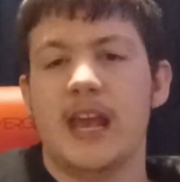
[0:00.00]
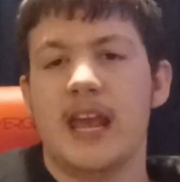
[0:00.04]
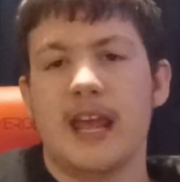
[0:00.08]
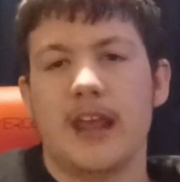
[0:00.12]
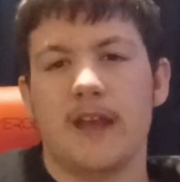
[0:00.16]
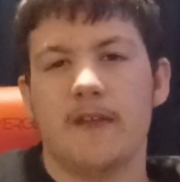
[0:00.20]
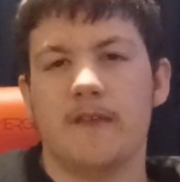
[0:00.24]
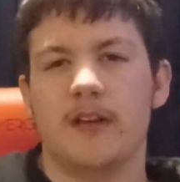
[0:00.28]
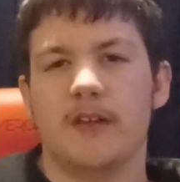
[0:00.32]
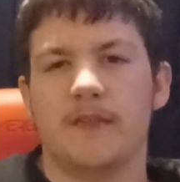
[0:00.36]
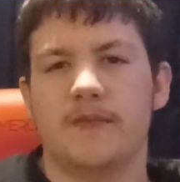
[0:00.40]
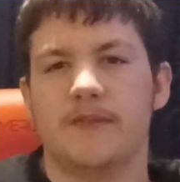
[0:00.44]

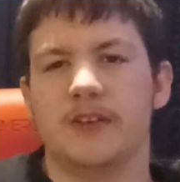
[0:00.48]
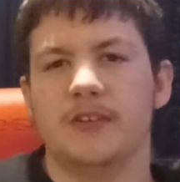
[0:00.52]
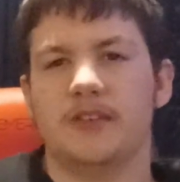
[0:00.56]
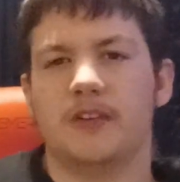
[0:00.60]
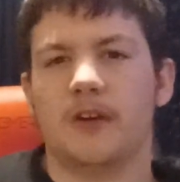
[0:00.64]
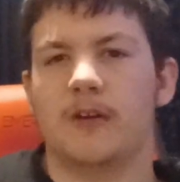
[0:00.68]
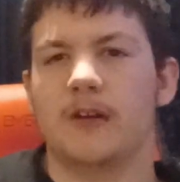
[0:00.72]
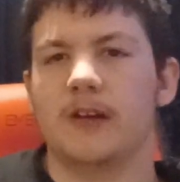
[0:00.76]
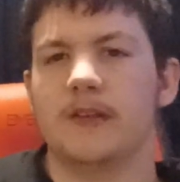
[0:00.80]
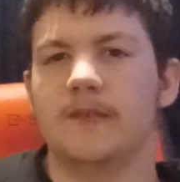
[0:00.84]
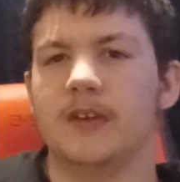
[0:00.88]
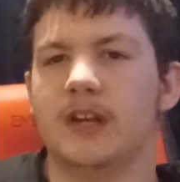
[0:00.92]
even if you
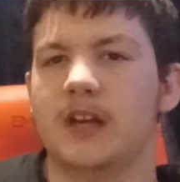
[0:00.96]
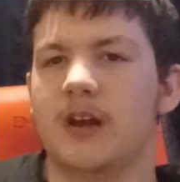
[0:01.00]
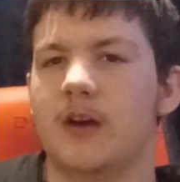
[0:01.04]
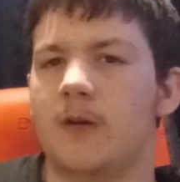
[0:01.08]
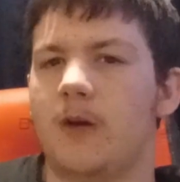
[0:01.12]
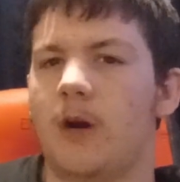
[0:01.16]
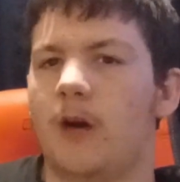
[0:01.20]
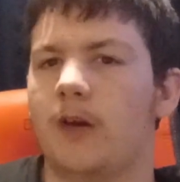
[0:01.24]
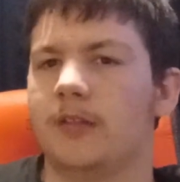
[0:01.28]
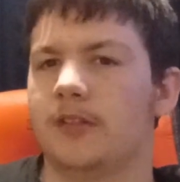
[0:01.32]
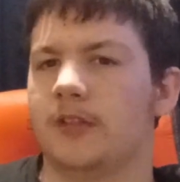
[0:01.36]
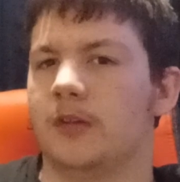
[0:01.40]
don't even know
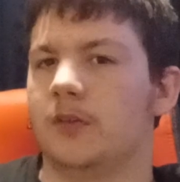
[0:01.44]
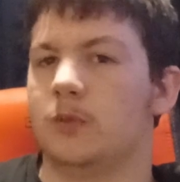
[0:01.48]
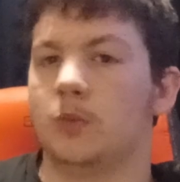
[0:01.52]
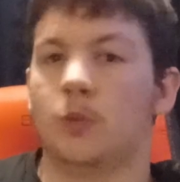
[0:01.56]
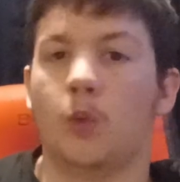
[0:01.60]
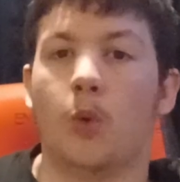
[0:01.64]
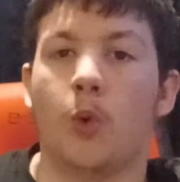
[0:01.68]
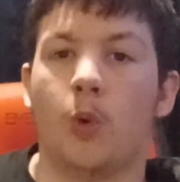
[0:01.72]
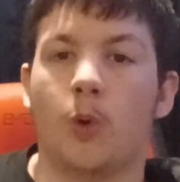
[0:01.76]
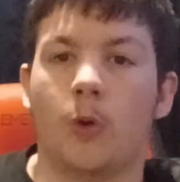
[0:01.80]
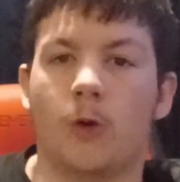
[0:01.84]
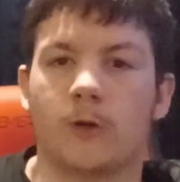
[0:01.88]
all the
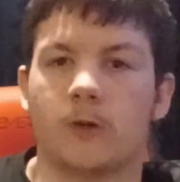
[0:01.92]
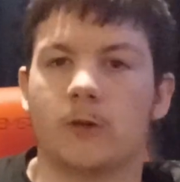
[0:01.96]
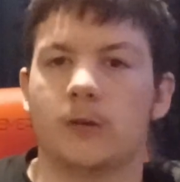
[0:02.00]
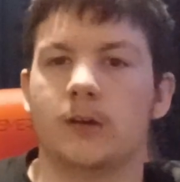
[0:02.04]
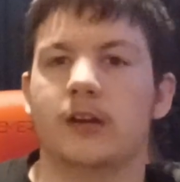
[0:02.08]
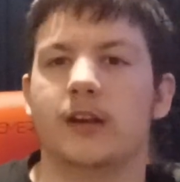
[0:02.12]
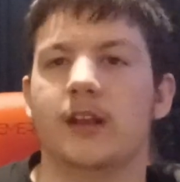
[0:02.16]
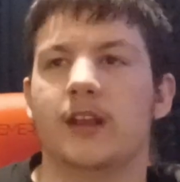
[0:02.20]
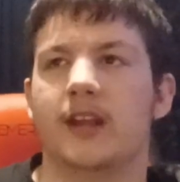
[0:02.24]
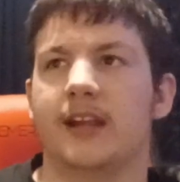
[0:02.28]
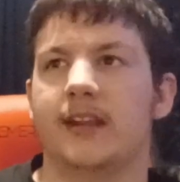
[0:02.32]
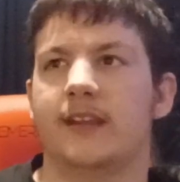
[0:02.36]
lore
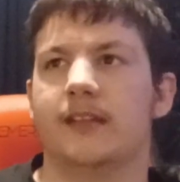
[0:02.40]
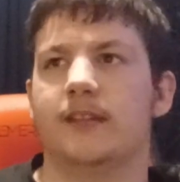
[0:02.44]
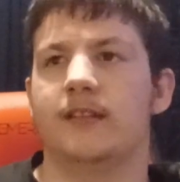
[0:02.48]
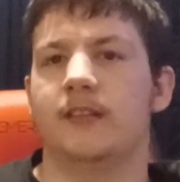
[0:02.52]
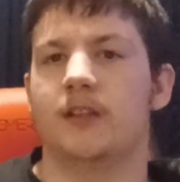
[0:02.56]
and like